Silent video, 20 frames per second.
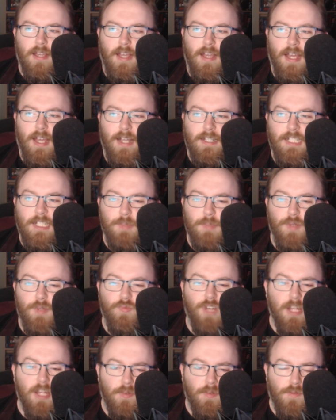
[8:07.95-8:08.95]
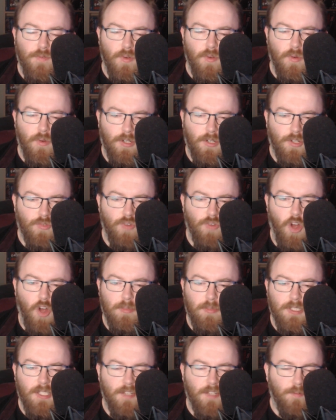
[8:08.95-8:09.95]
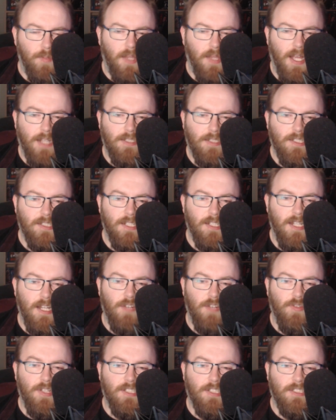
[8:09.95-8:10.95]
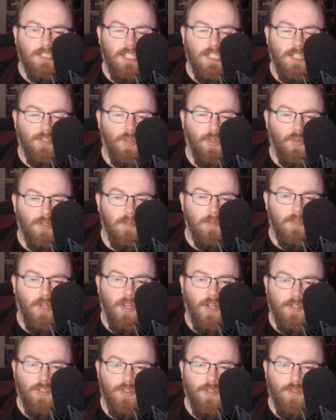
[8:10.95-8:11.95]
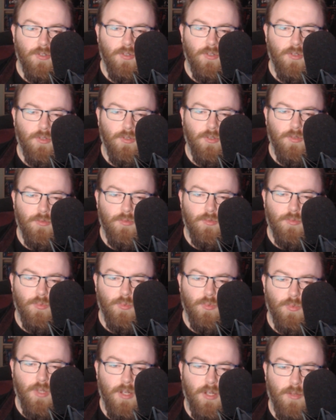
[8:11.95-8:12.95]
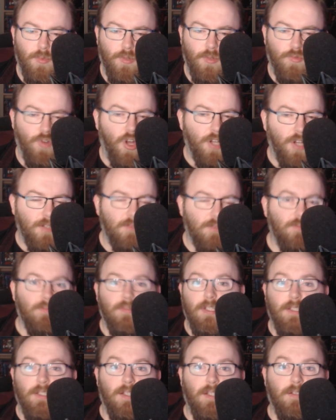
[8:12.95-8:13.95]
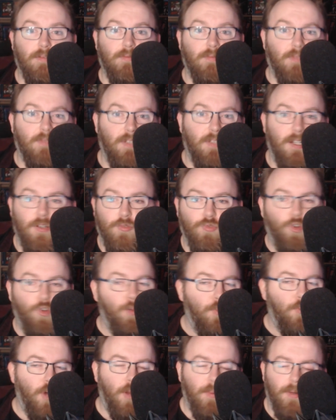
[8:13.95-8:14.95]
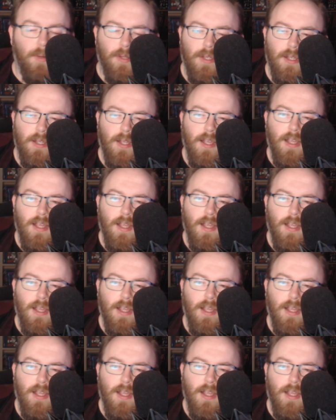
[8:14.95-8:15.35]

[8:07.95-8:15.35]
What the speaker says: And he's been right before. Crops they've planted in areas he told them not to were rotten. They didn't grow properly.